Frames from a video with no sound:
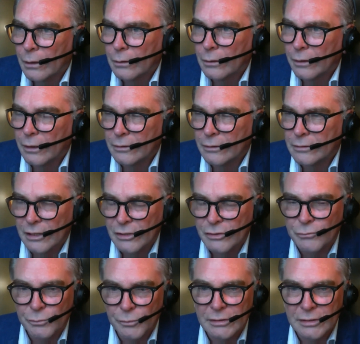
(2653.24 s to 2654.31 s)
It
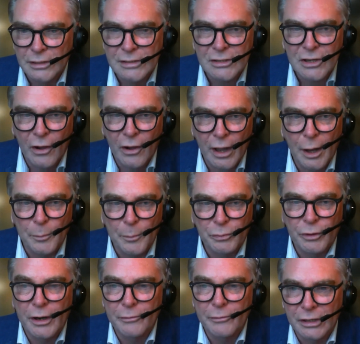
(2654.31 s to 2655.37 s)
does tie up
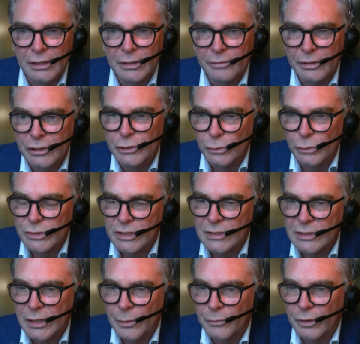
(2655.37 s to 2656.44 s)
private individuals in
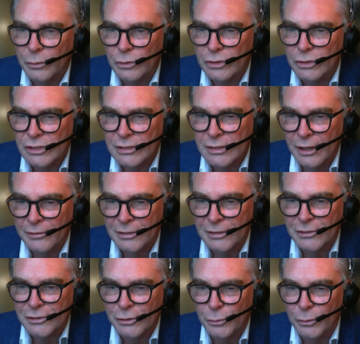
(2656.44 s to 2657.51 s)
something which is nothing
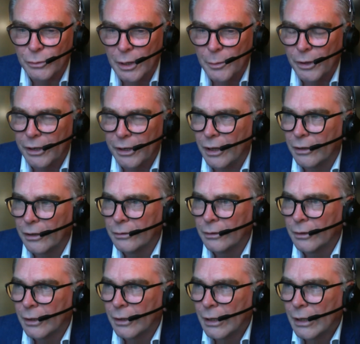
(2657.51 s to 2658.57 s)
to do with them, I know.
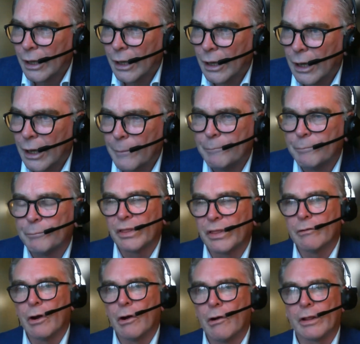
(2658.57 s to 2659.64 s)
But
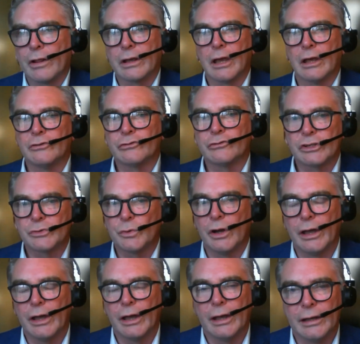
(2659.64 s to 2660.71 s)
there are other countries
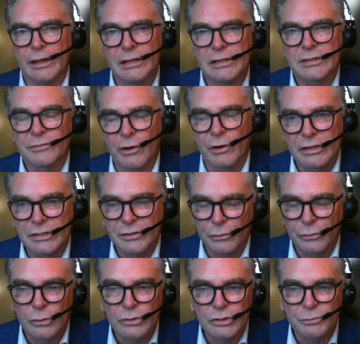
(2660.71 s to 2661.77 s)
where it's very
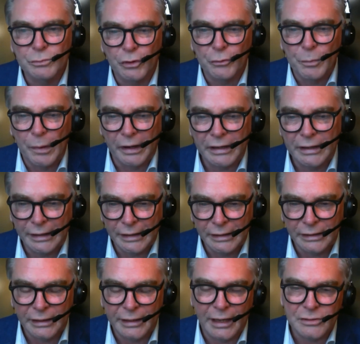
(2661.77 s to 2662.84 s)
difficult to move money in
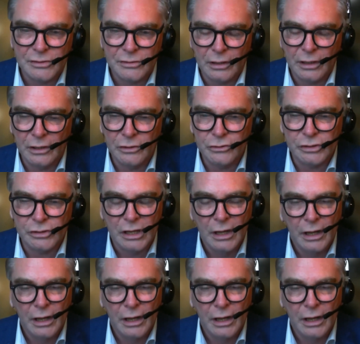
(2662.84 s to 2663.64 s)
and out of the countries.